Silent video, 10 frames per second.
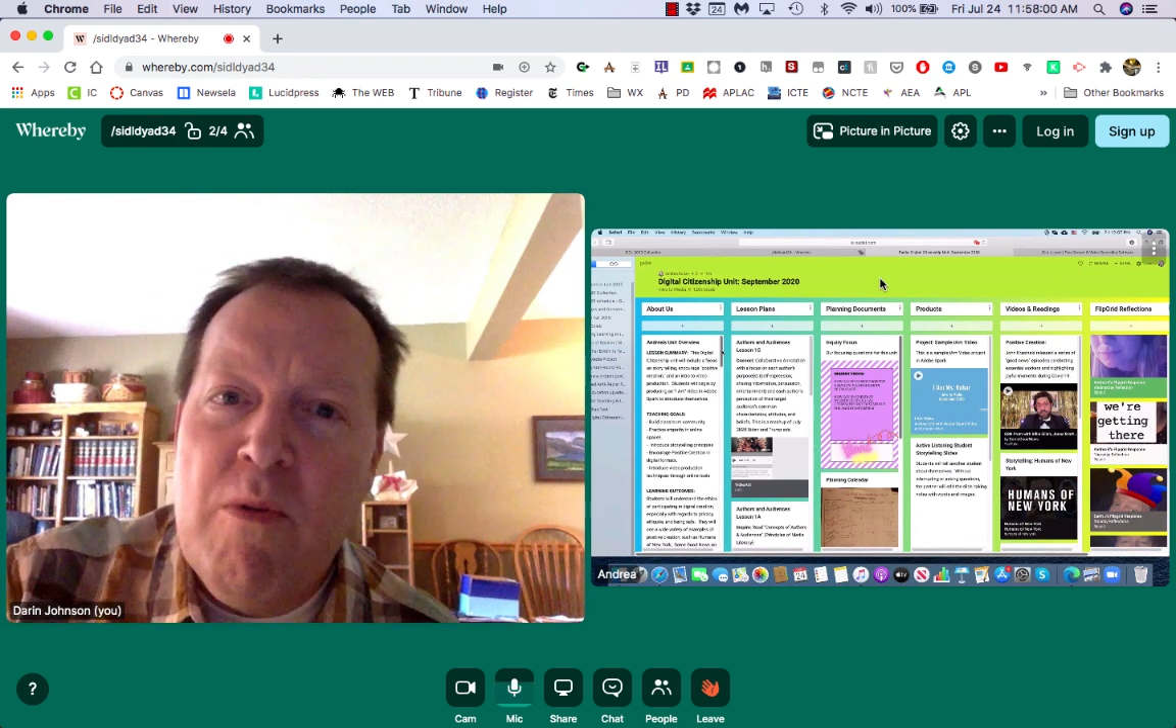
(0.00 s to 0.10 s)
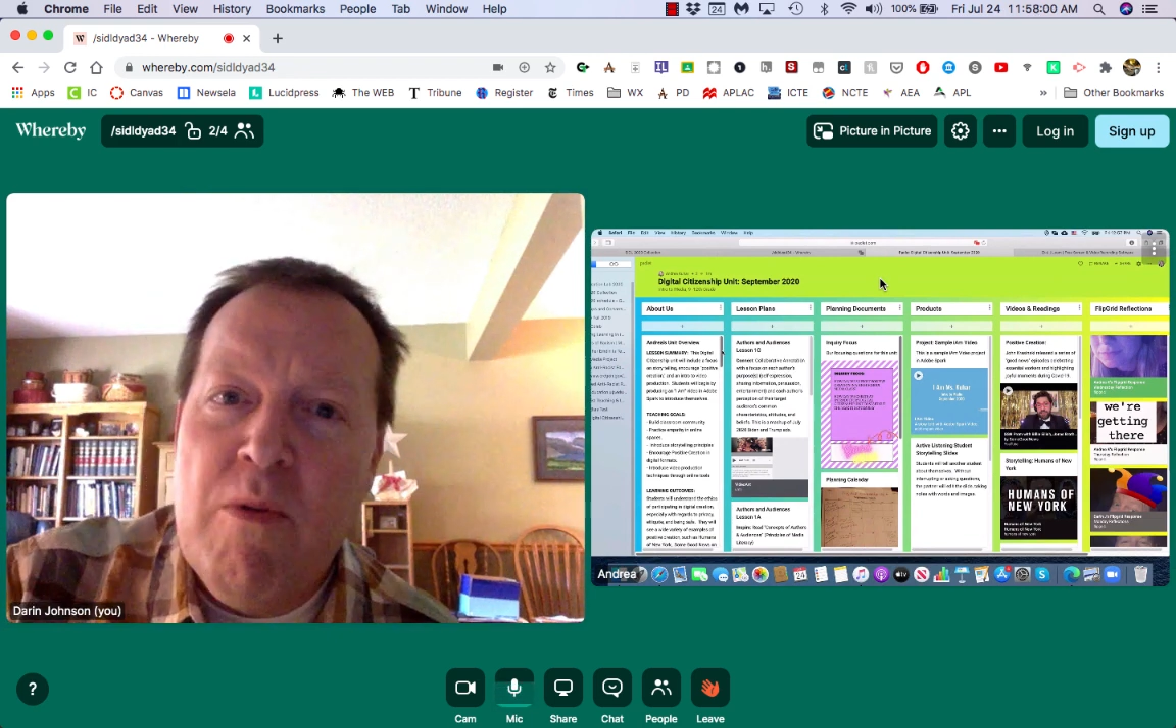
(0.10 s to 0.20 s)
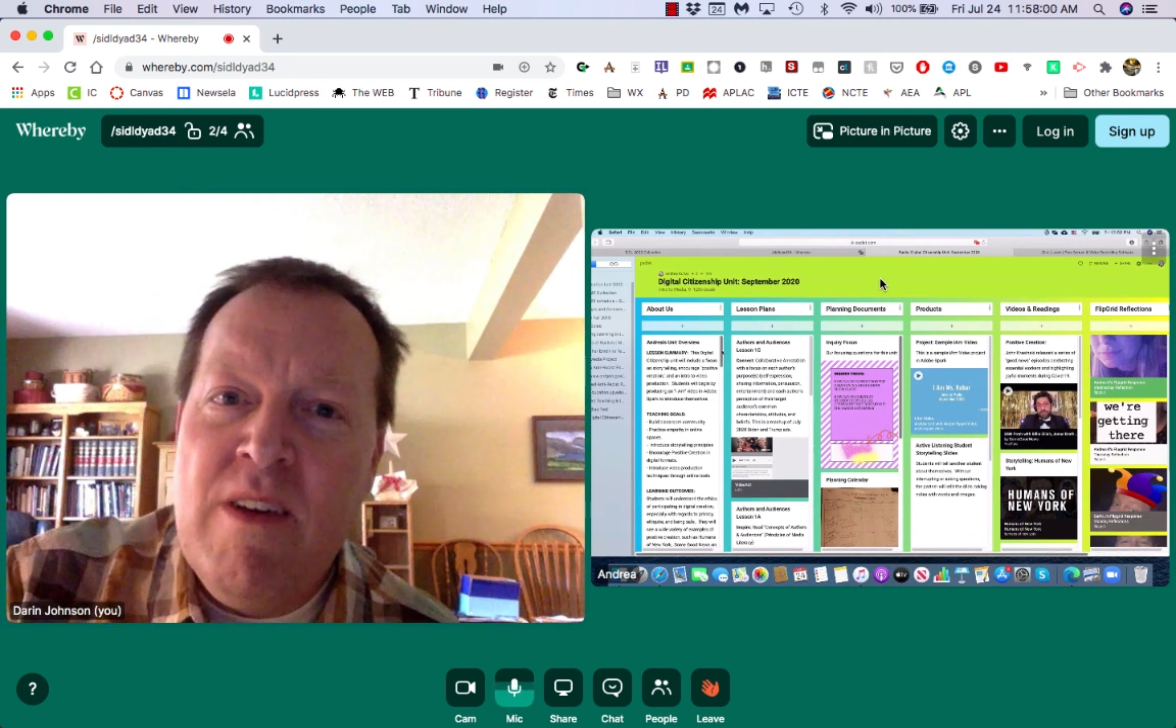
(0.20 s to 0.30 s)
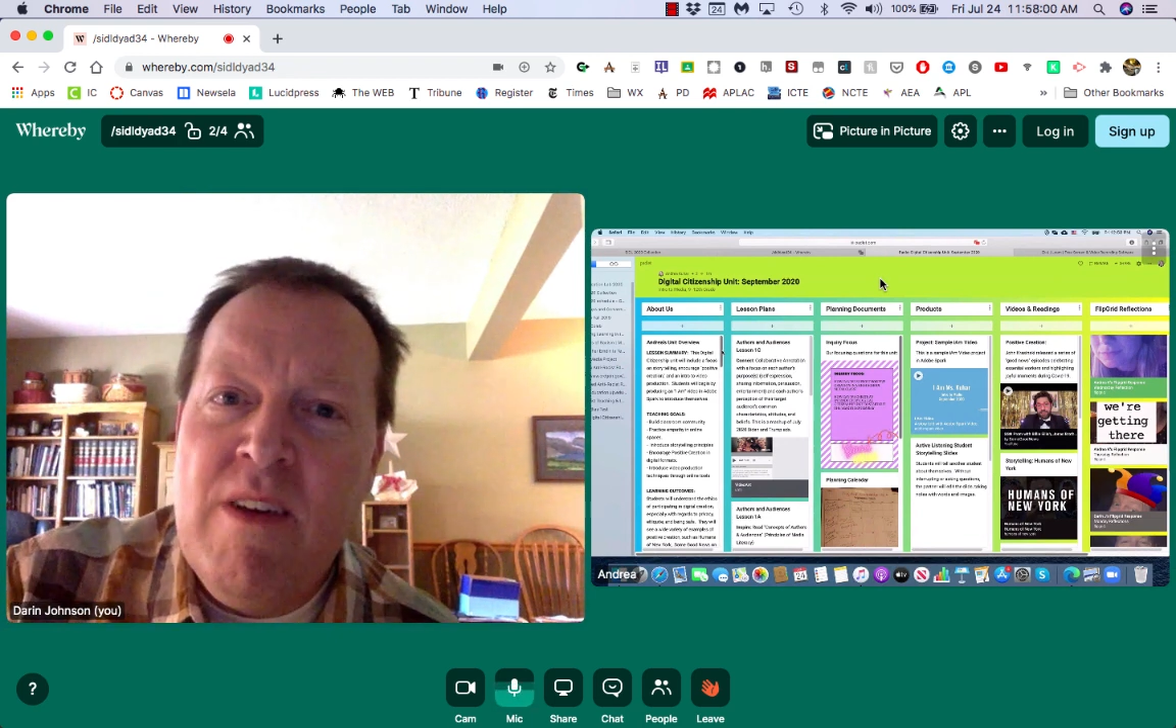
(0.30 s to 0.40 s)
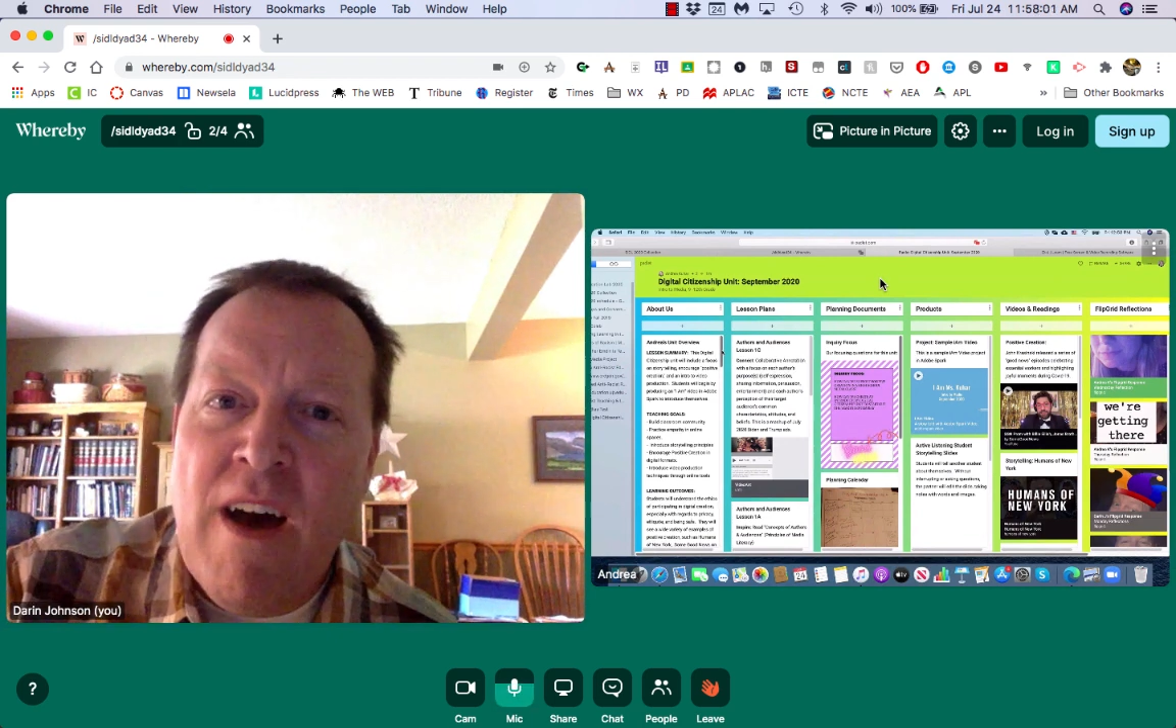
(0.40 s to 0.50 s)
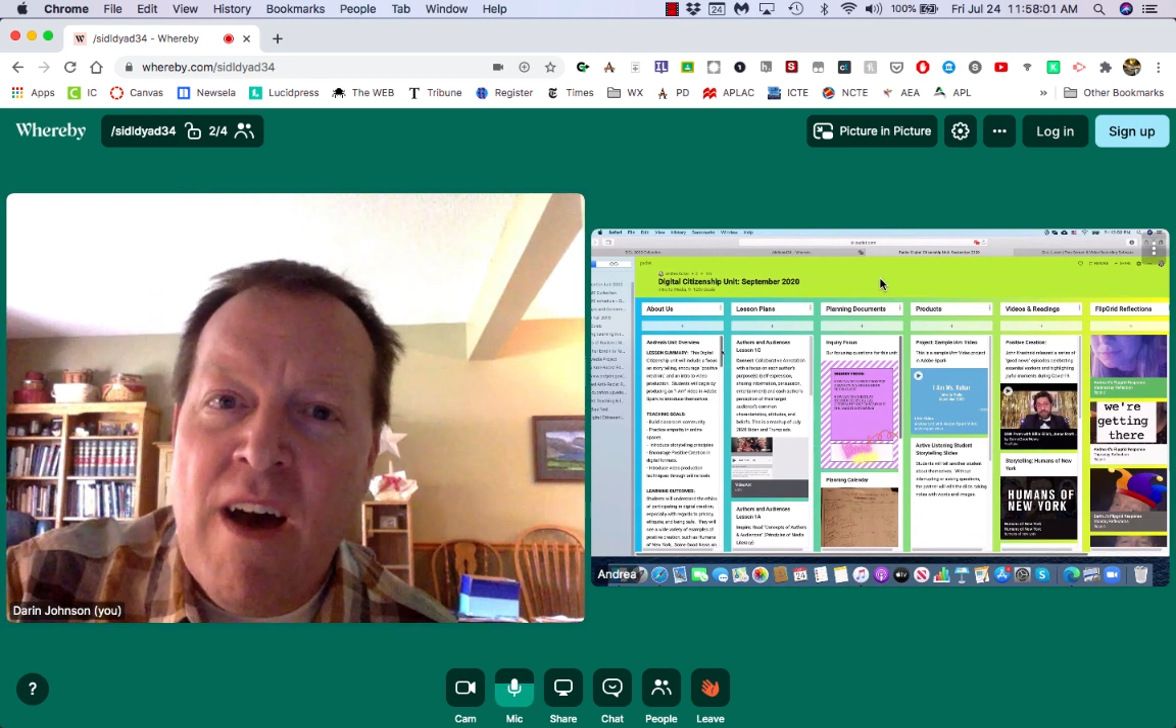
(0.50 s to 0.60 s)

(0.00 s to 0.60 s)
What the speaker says: we've